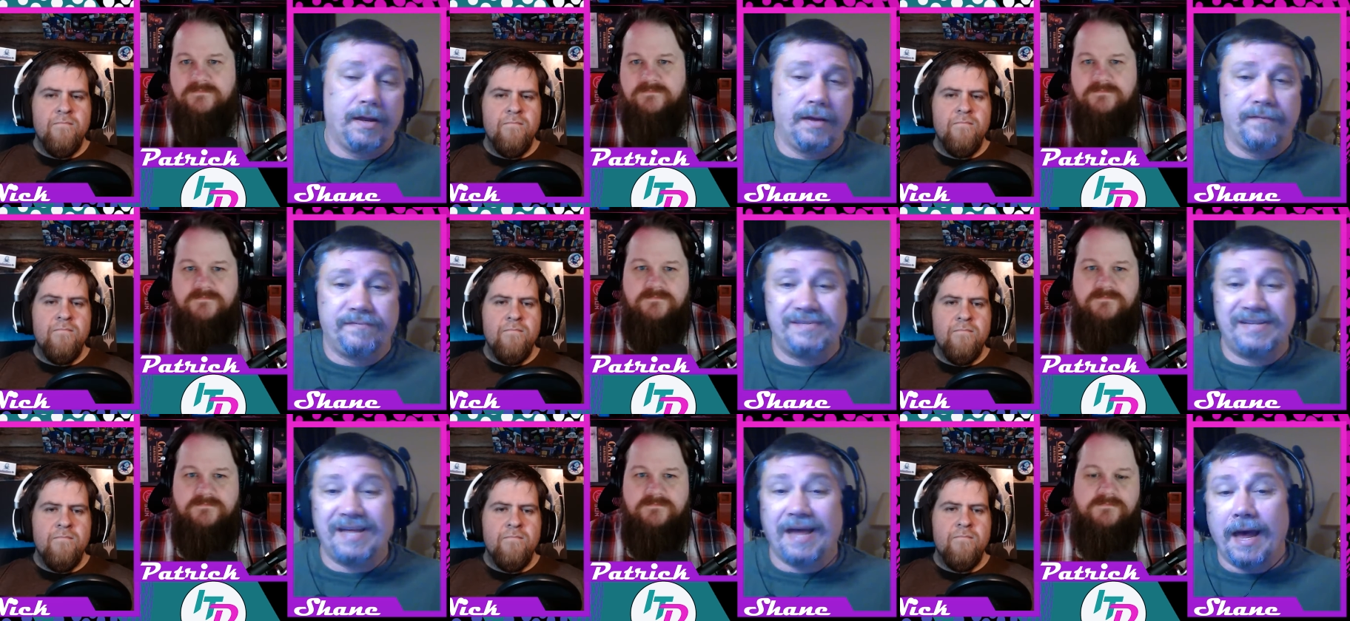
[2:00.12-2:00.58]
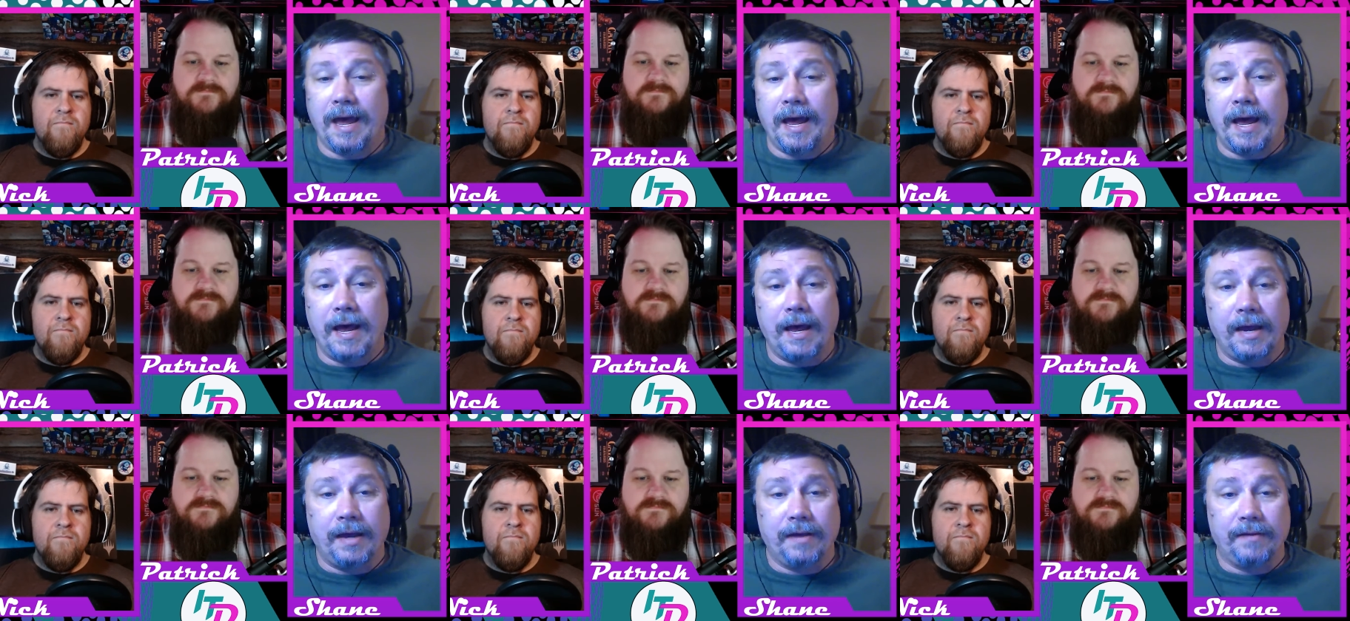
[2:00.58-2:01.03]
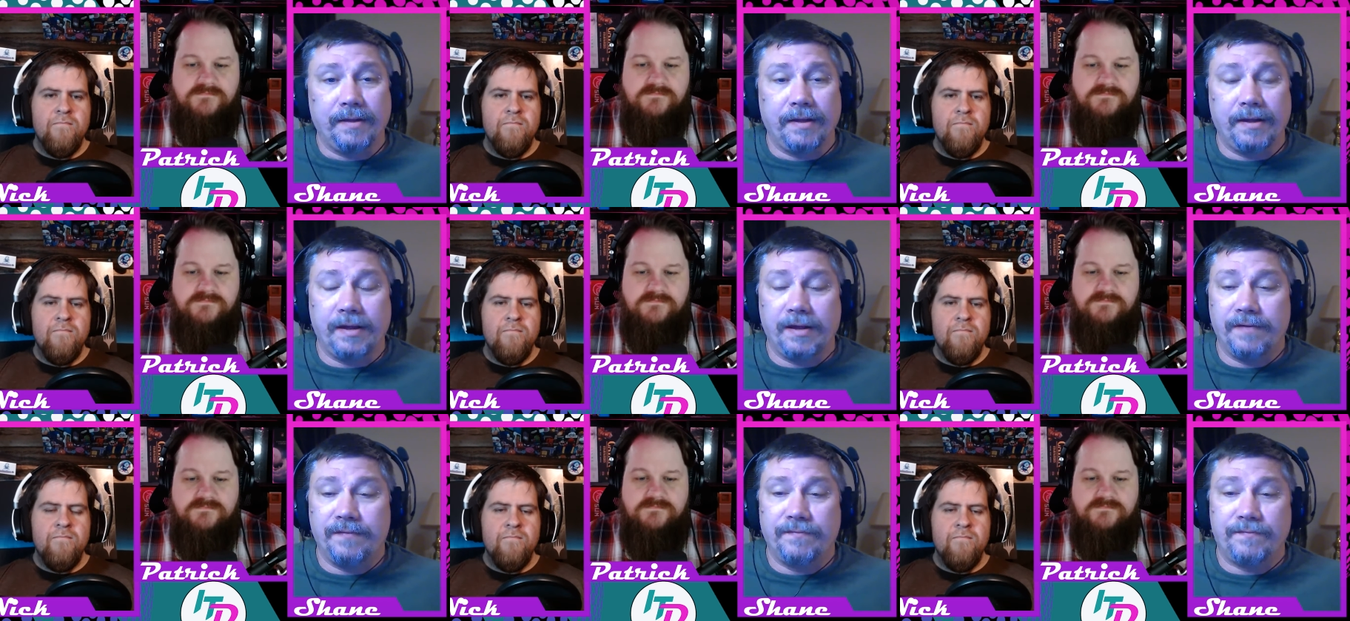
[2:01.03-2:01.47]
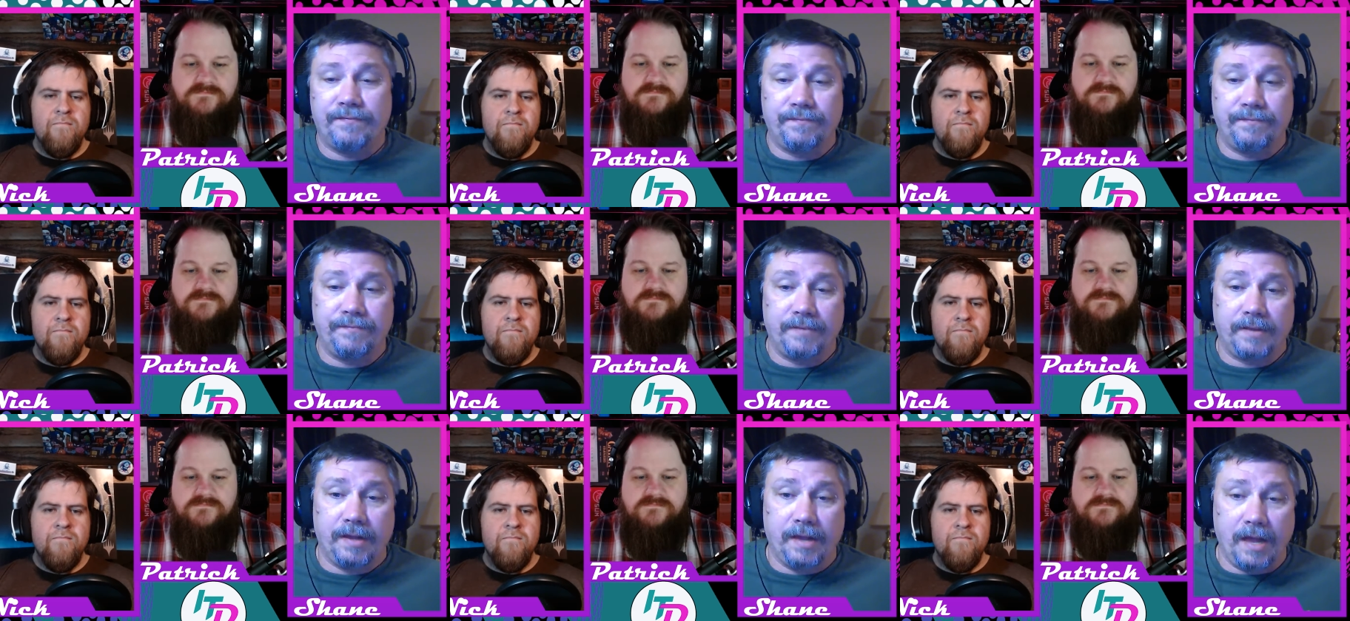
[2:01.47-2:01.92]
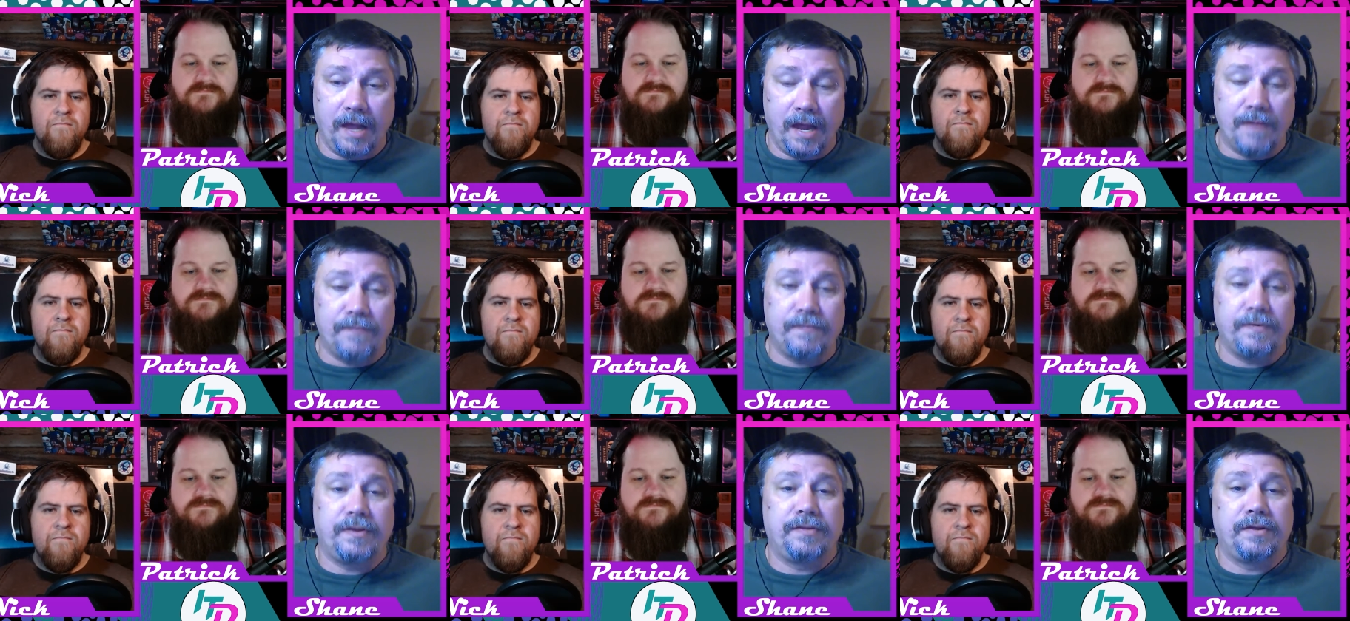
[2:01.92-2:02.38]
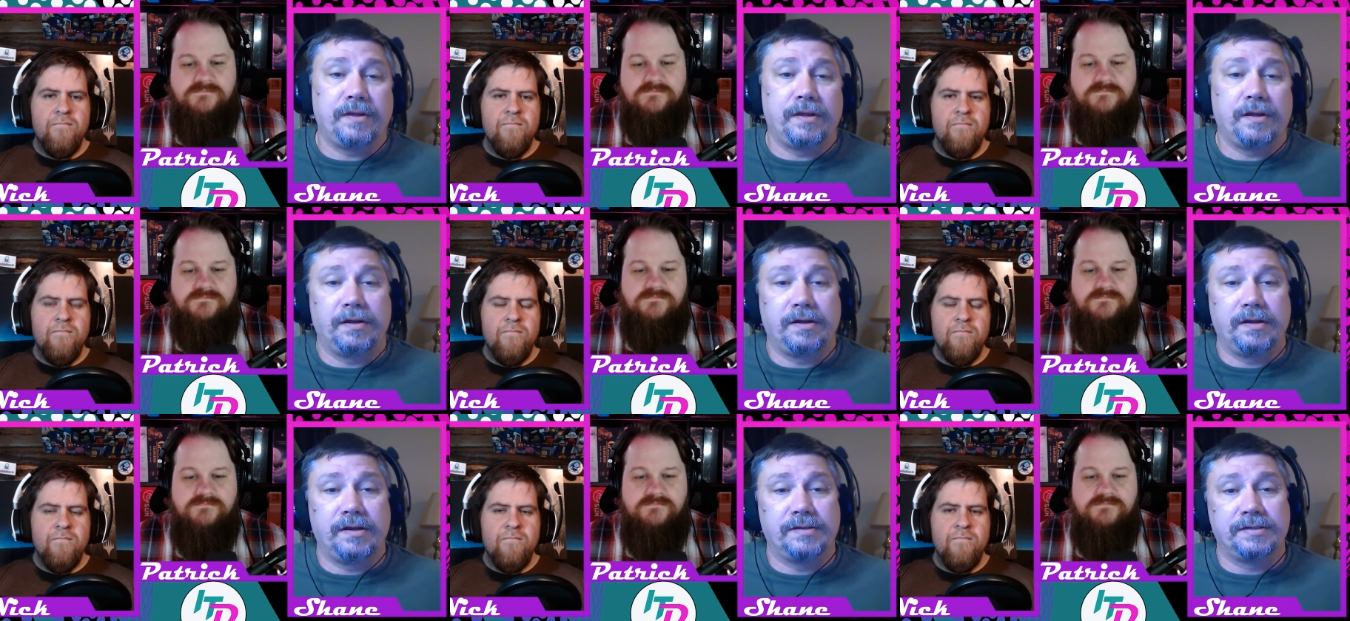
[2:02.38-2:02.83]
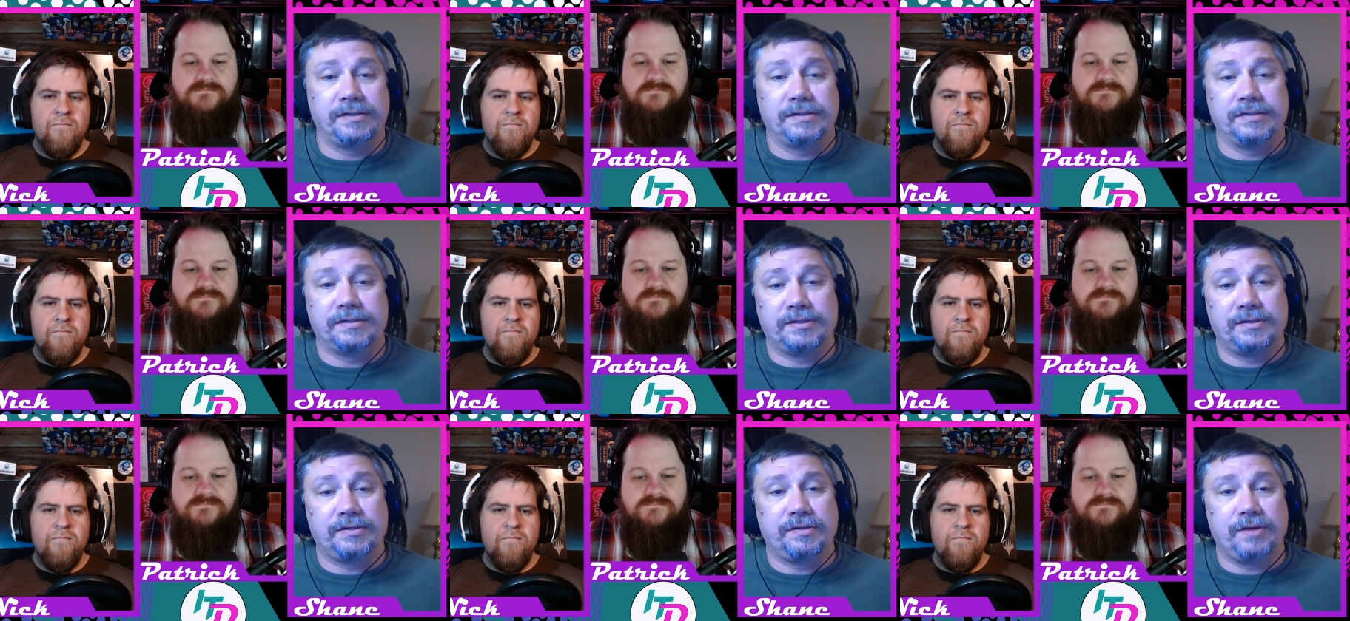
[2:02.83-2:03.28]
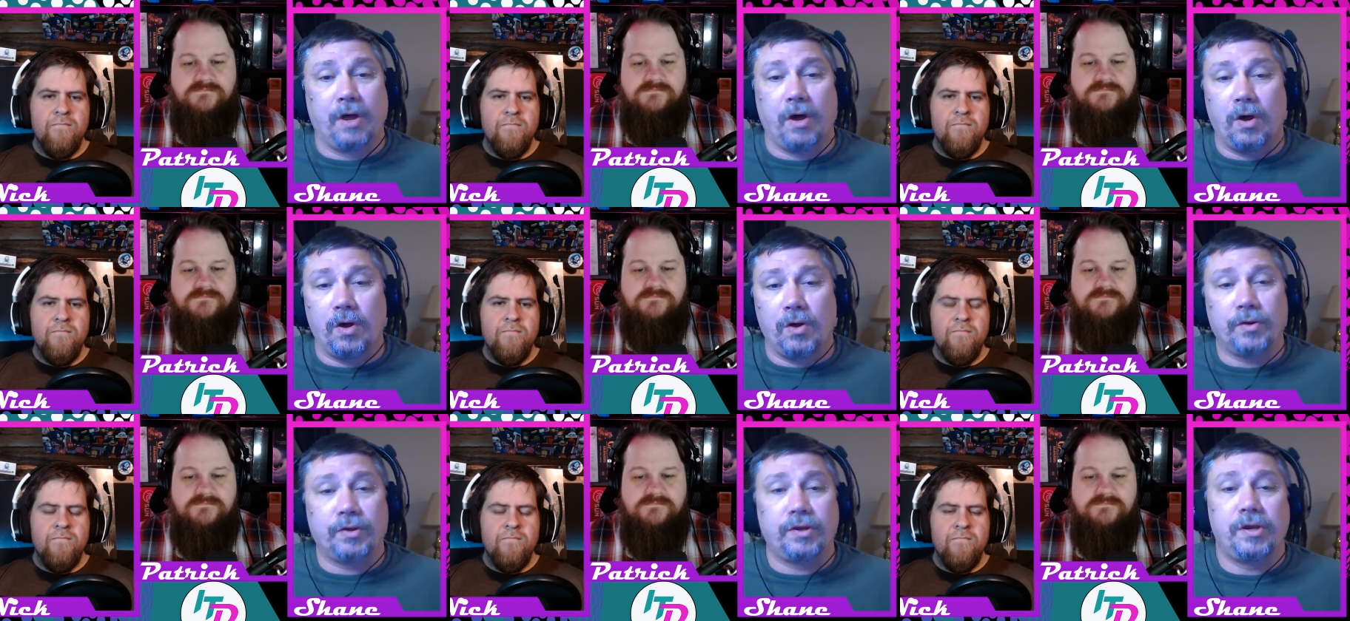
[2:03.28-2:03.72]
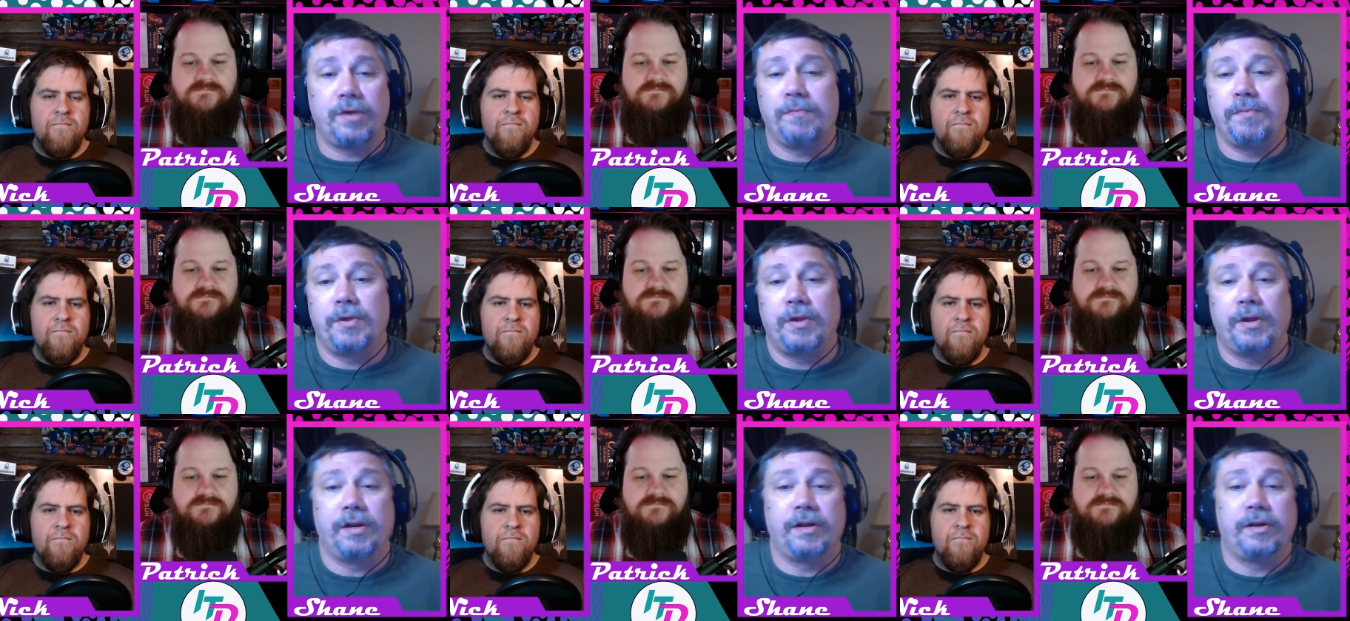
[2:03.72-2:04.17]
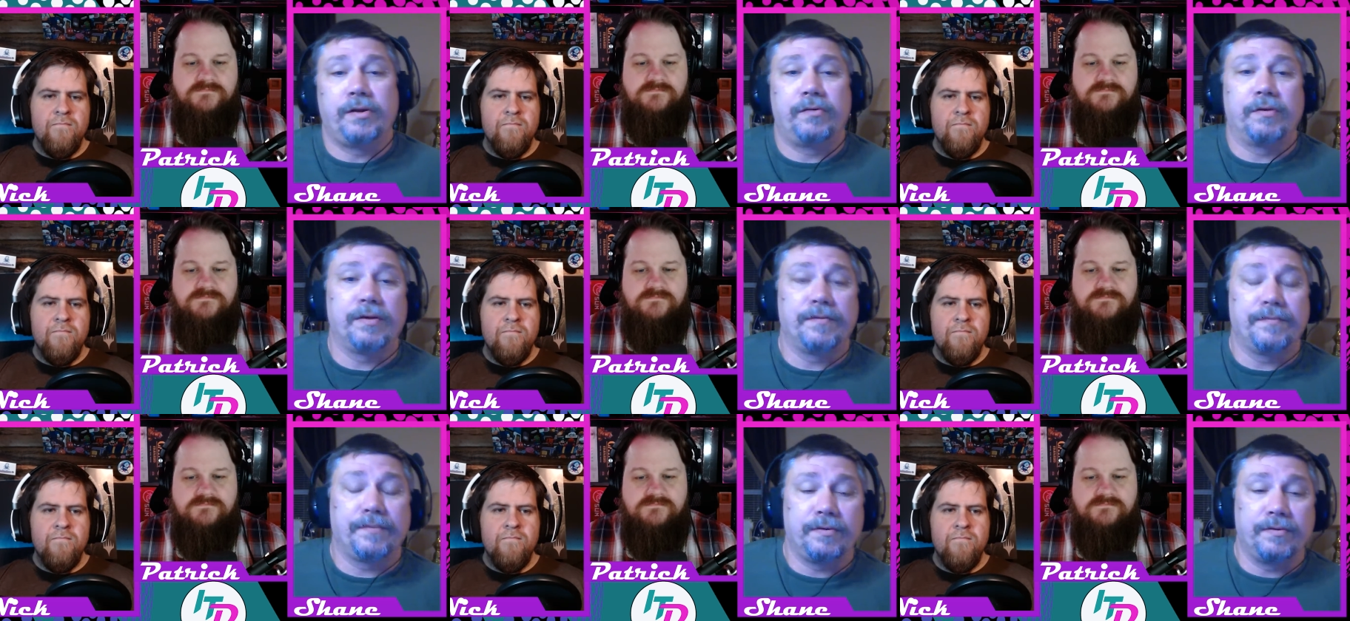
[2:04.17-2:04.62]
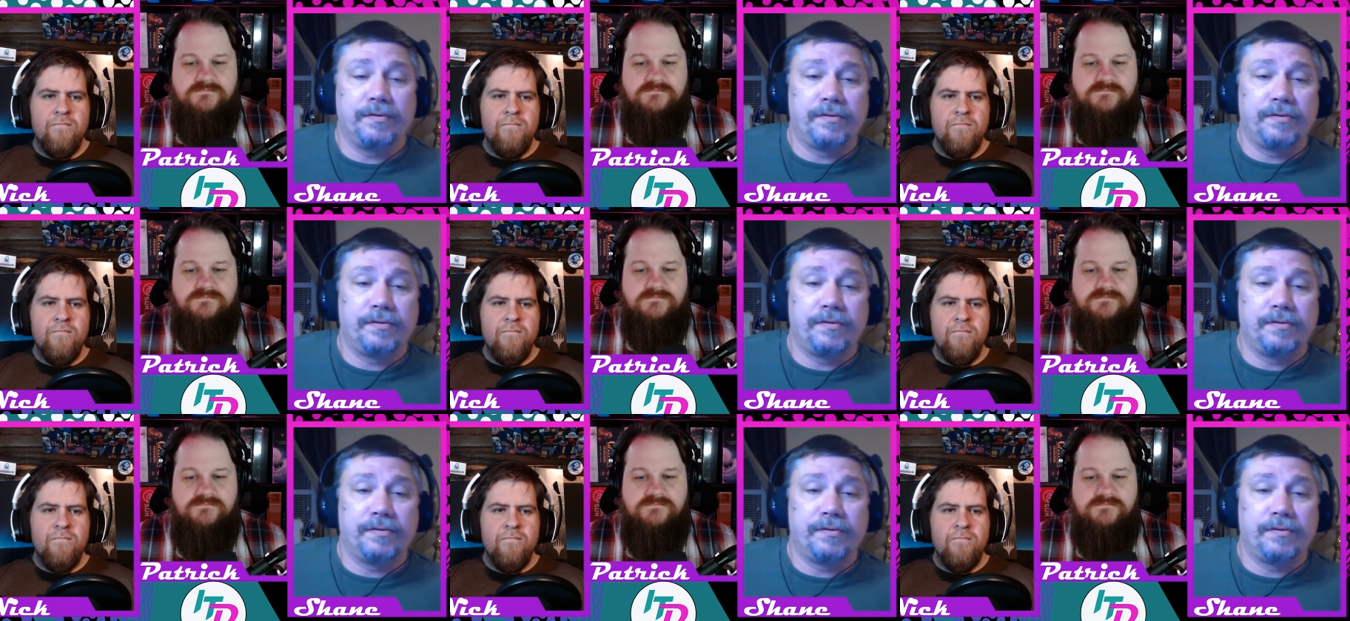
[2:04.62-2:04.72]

Speaker 1: have Tag. They have everything, because it's all community driven.